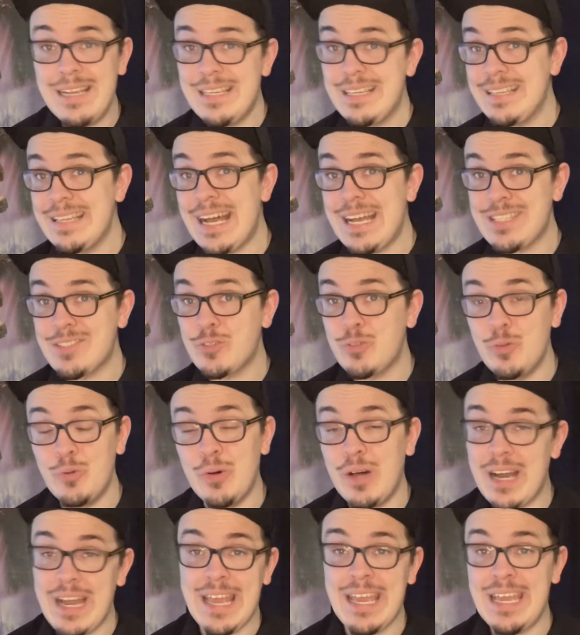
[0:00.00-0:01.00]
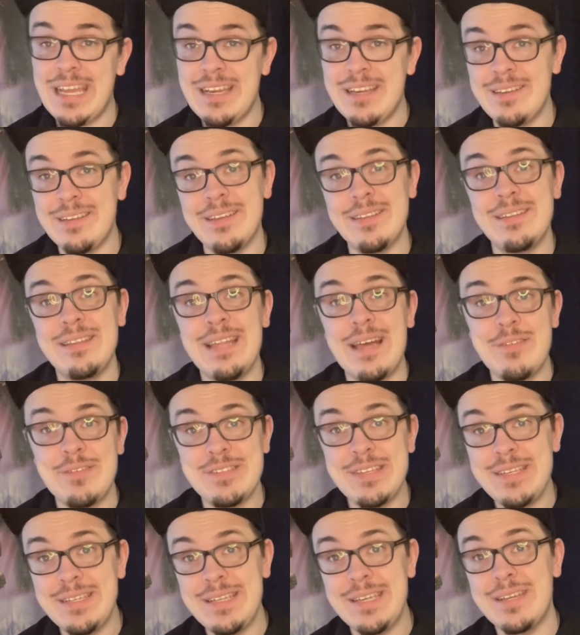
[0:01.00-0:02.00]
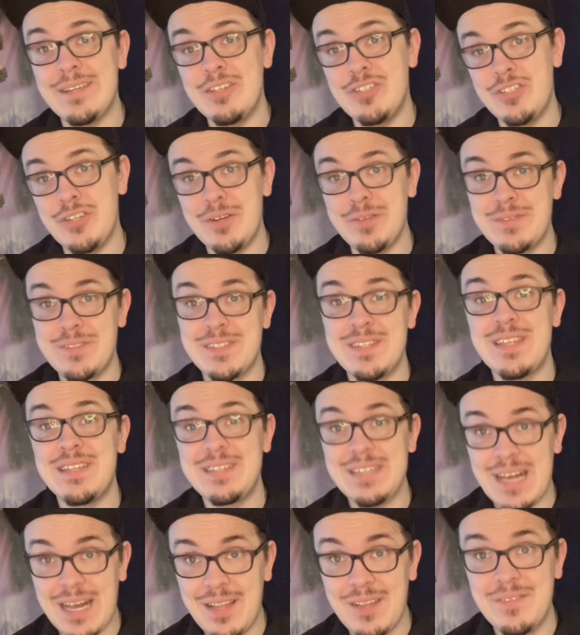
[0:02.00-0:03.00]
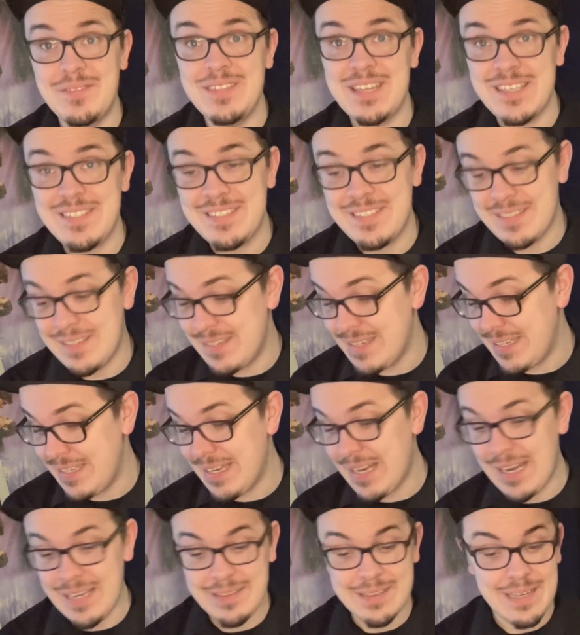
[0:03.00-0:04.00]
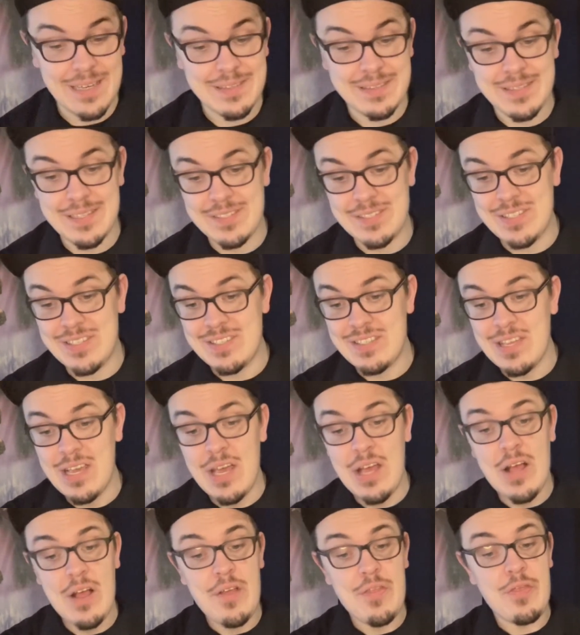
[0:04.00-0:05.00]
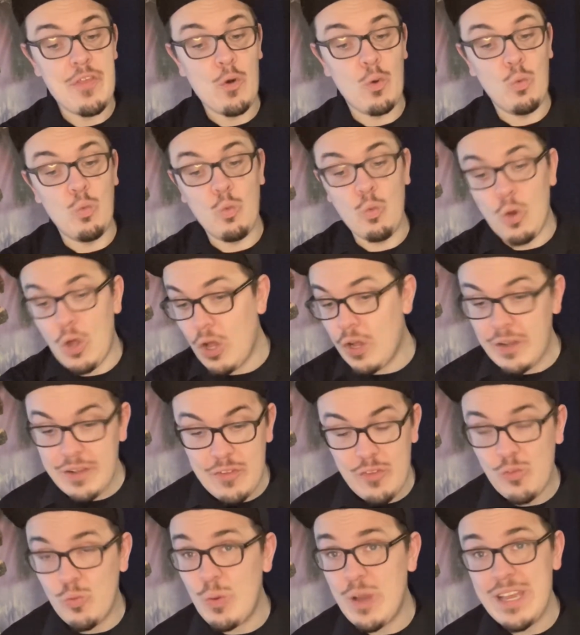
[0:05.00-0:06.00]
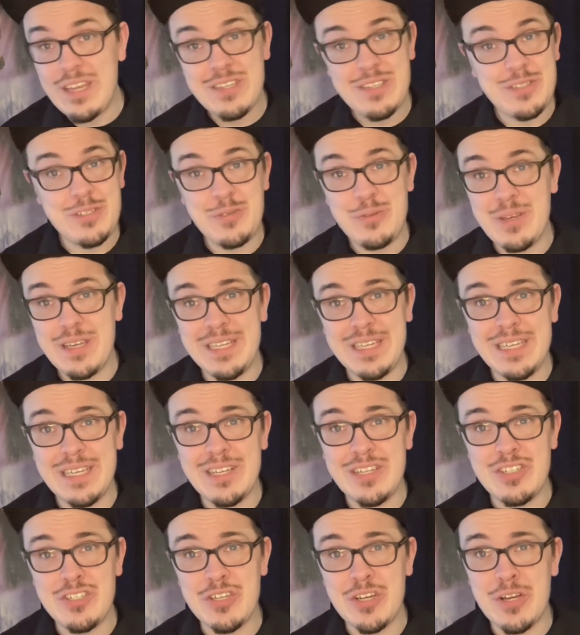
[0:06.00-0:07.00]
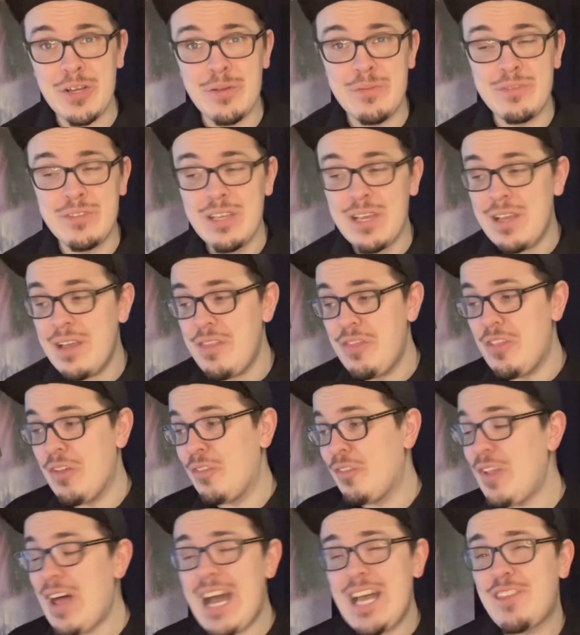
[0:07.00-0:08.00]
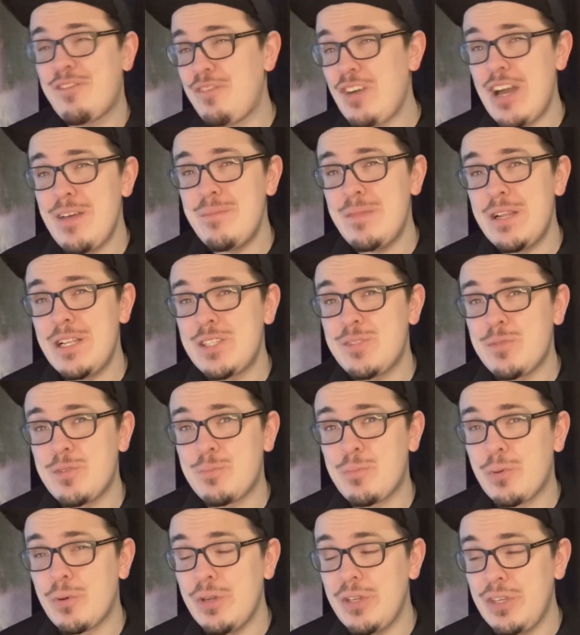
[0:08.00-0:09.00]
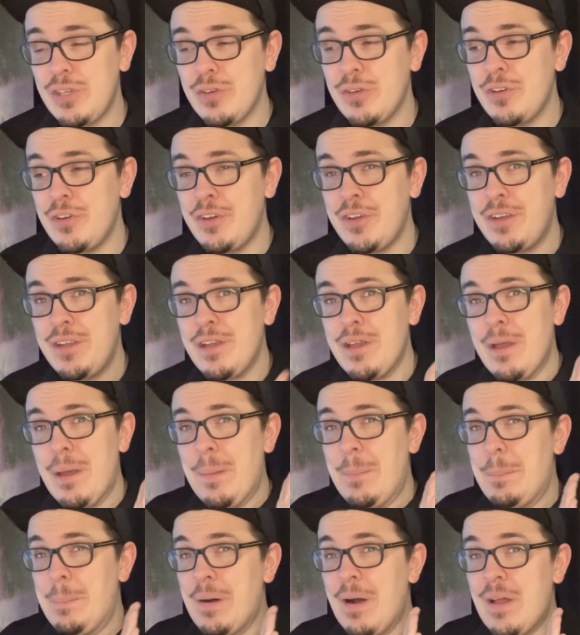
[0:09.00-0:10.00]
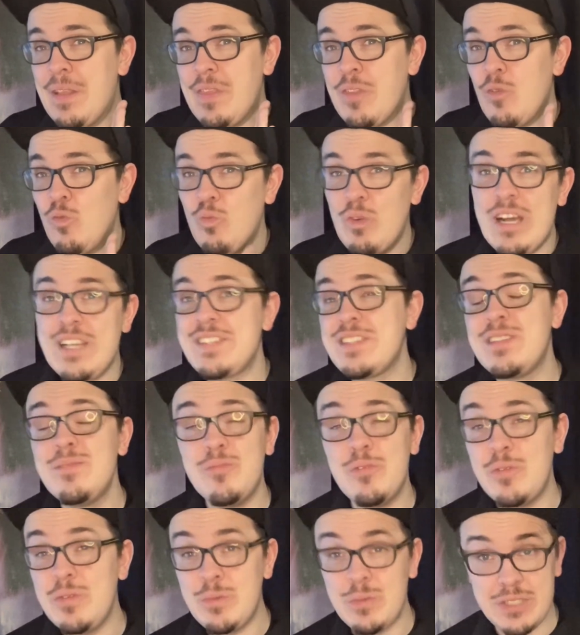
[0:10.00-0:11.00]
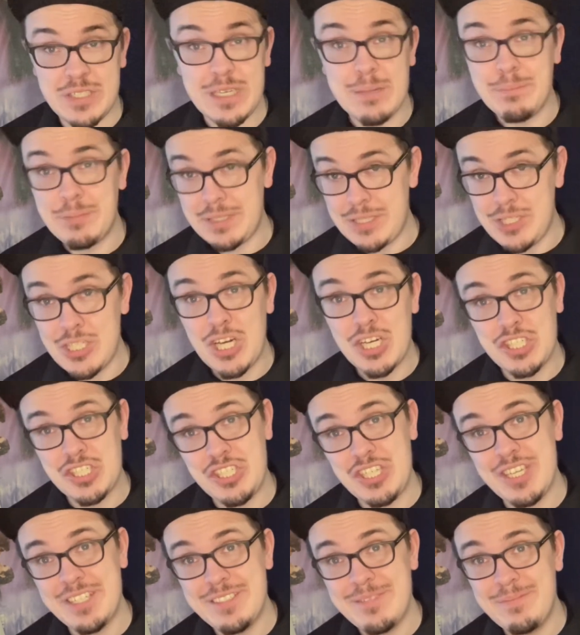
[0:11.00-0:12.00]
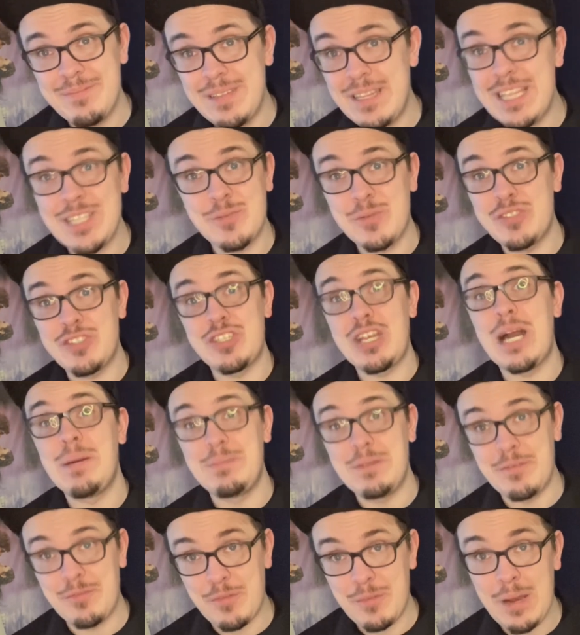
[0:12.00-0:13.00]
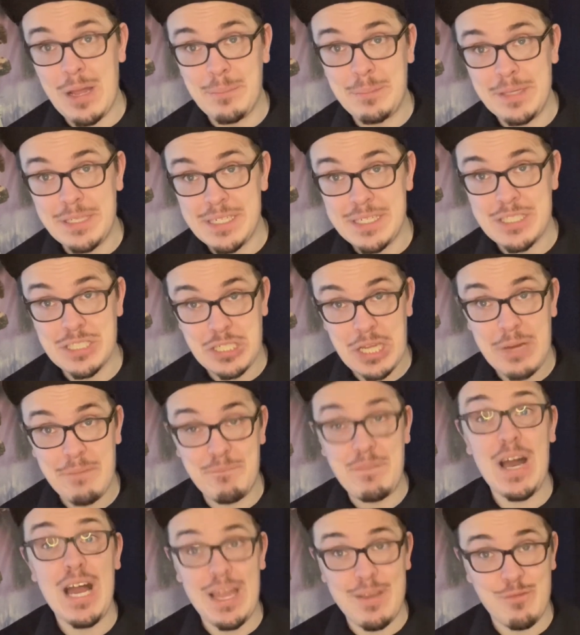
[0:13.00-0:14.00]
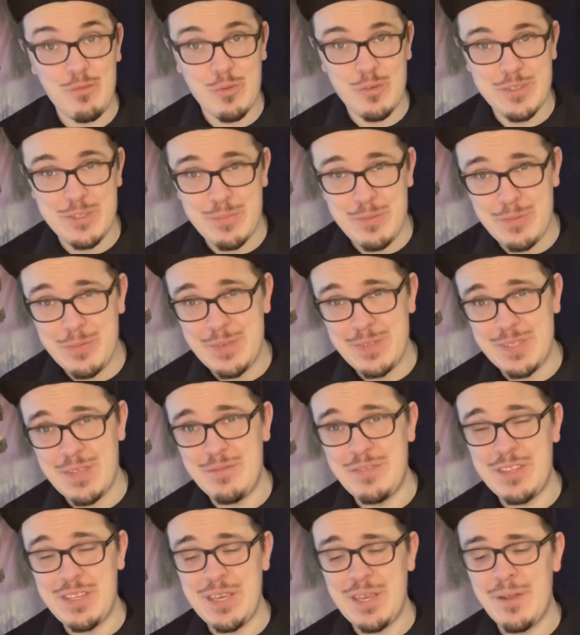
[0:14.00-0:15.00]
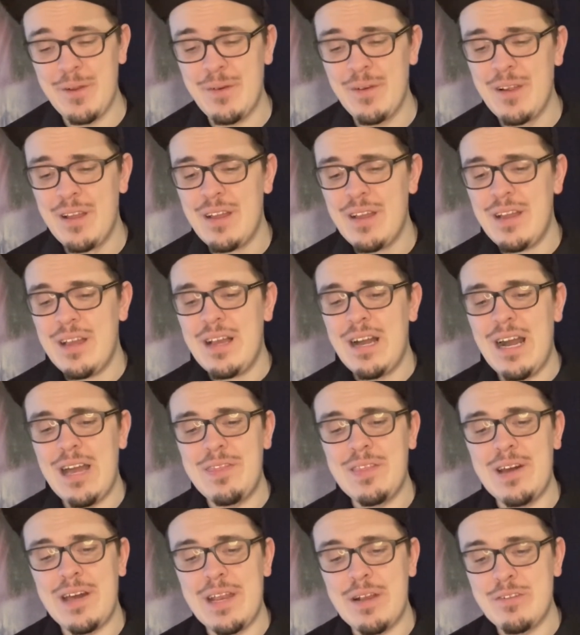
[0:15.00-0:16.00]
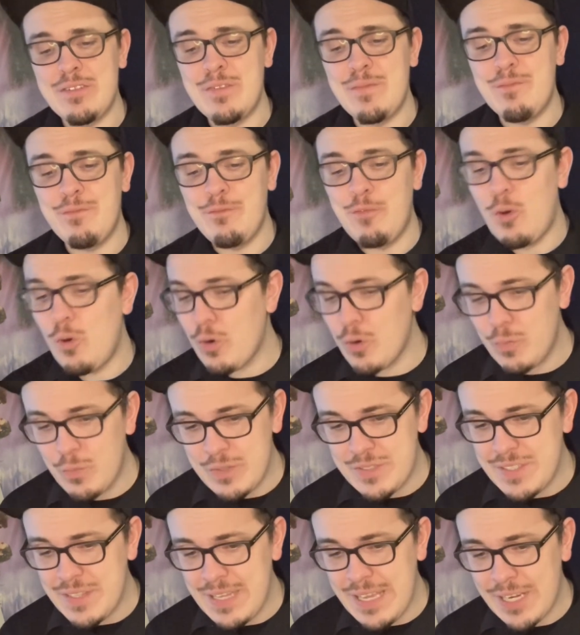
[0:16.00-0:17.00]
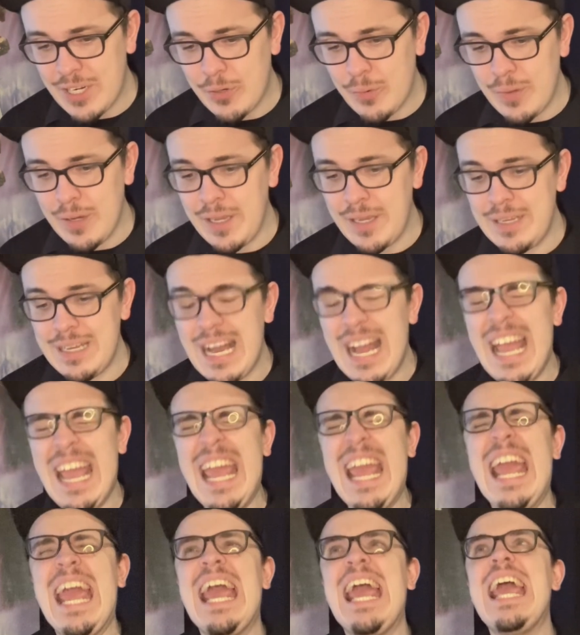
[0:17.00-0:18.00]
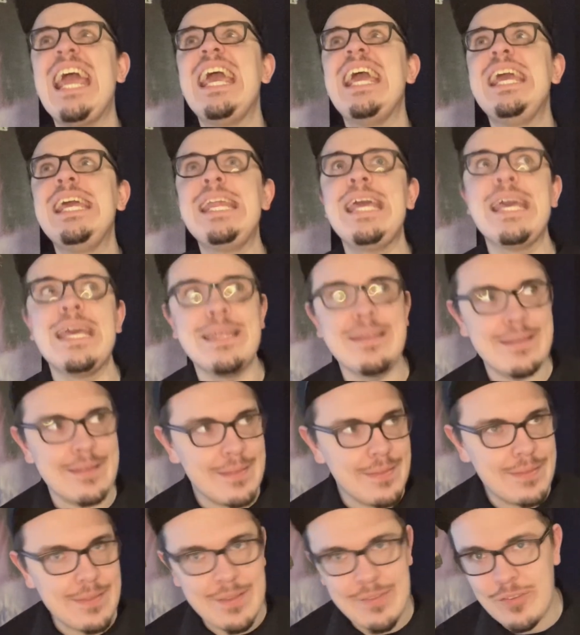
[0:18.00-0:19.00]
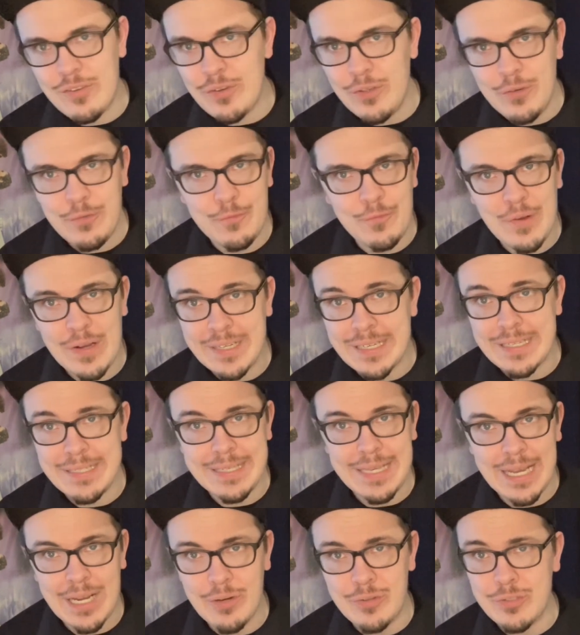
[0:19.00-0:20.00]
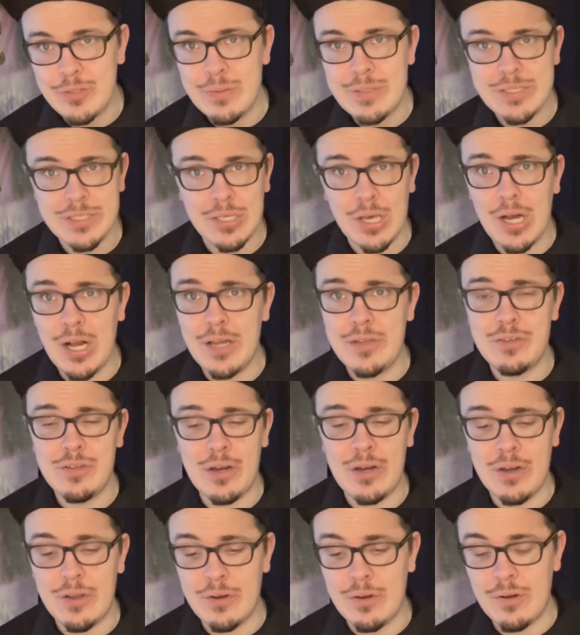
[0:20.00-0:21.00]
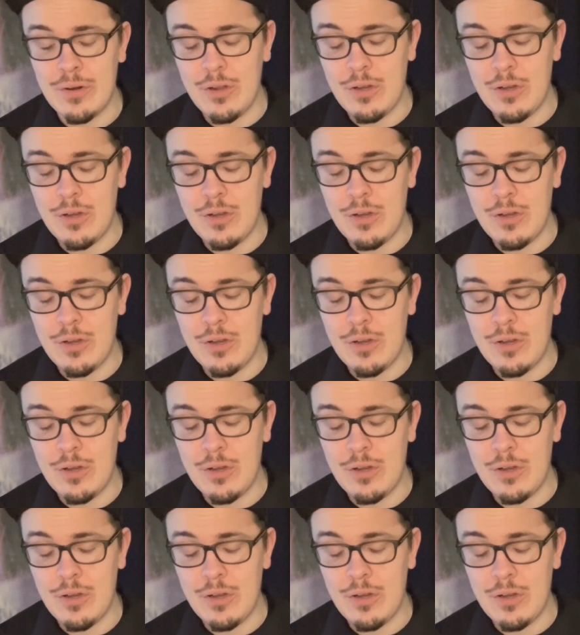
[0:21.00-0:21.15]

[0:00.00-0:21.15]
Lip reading: That's cool. I hated it. And that was Indiana Jones and the Dial of Destiny. I thought this is the wrongest way to do Indiana Jones. The last 5 minutes was pretty good, but the rest of the movie was complete dog shit. And that's what stopped it from not being in the top 5 worst movies of the year. I thought Harrison Ford wasn't that great. I hated this new fucking character, his goddaughter.